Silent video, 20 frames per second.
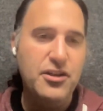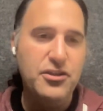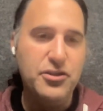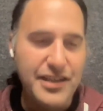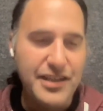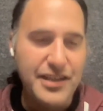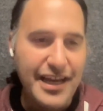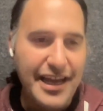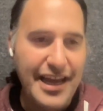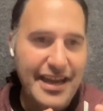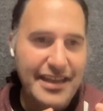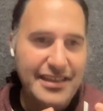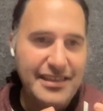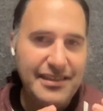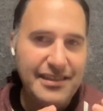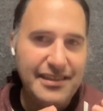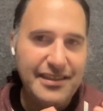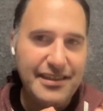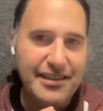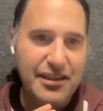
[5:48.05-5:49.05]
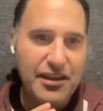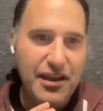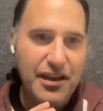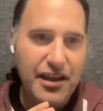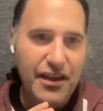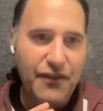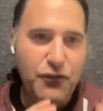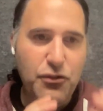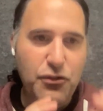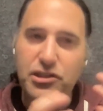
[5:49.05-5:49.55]
So it's like,
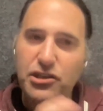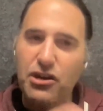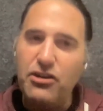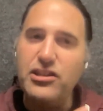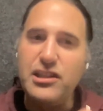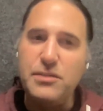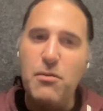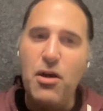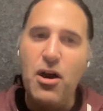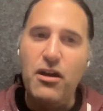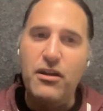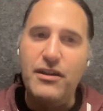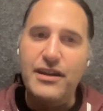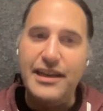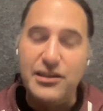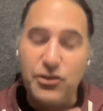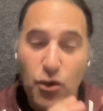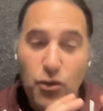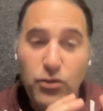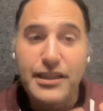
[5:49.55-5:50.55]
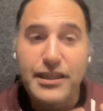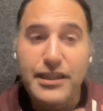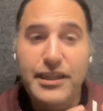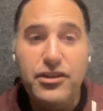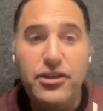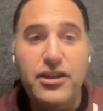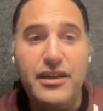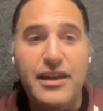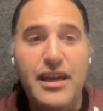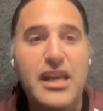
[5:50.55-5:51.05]
if you start small, it's only
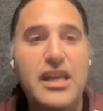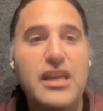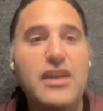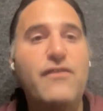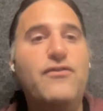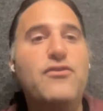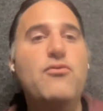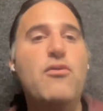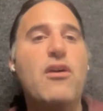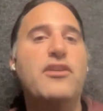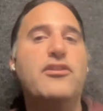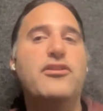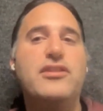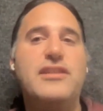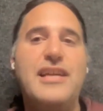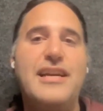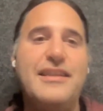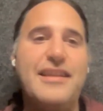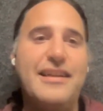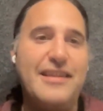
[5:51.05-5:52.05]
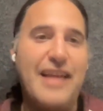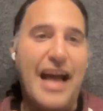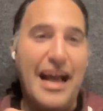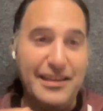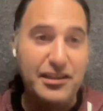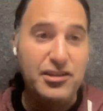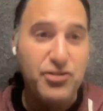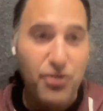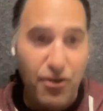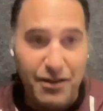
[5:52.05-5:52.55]
good if you understand that
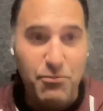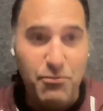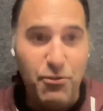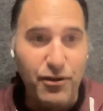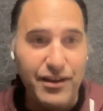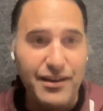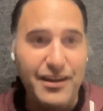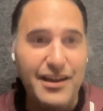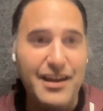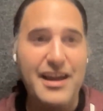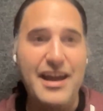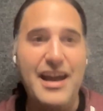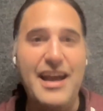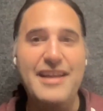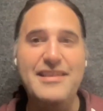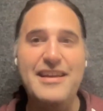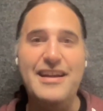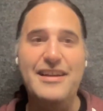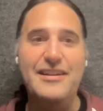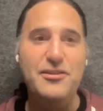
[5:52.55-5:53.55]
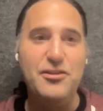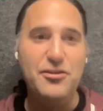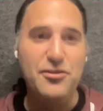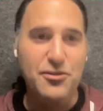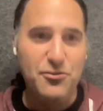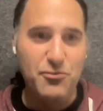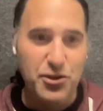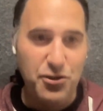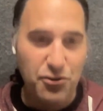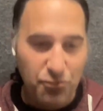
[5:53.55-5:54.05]
that's a starting point, and that
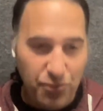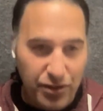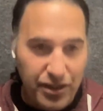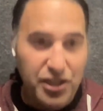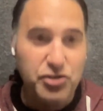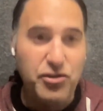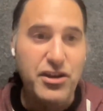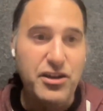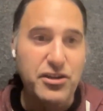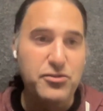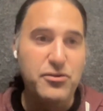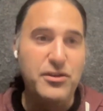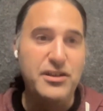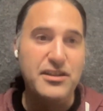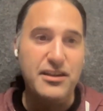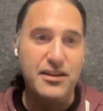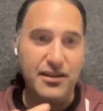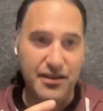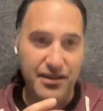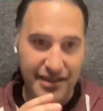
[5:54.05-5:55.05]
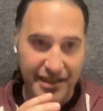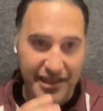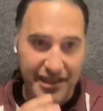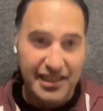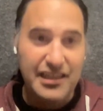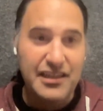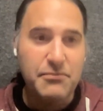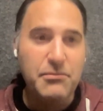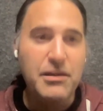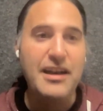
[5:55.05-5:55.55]
what you're really trying to do as a
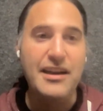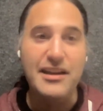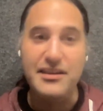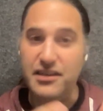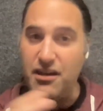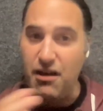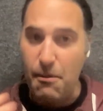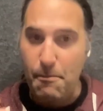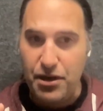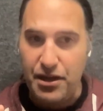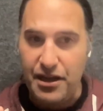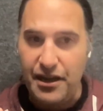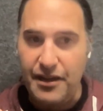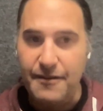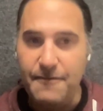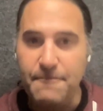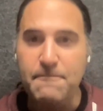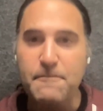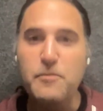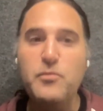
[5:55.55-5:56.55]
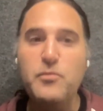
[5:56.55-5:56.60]
team and as a company